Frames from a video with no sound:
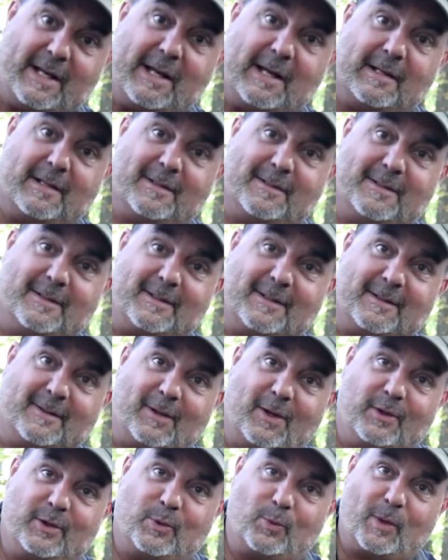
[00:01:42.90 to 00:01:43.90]
Canada,
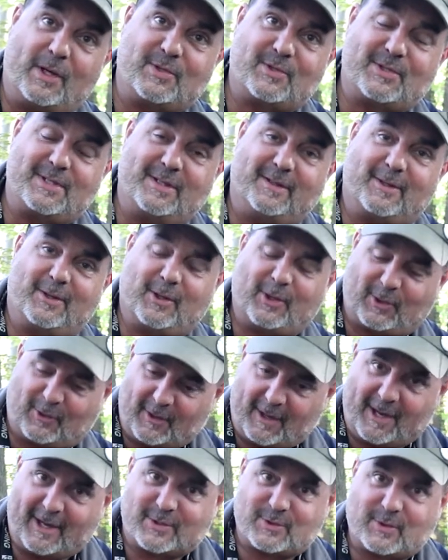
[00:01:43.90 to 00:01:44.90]
London Westy,
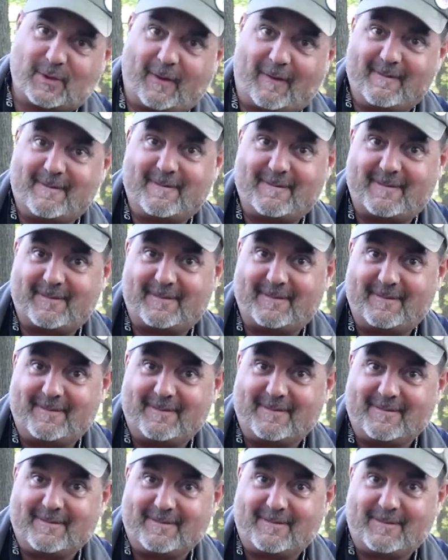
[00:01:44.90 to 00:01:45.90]
Lyriclass.
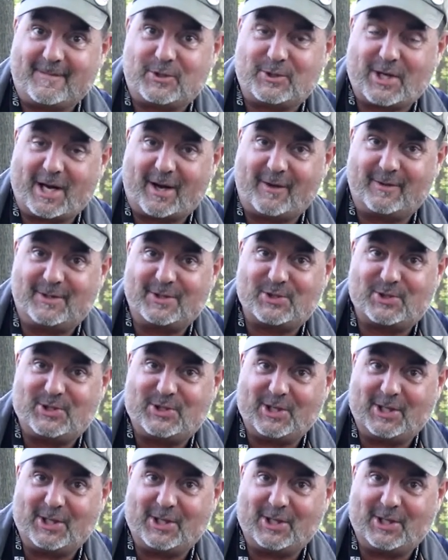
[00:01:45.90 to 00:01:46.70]
Challenge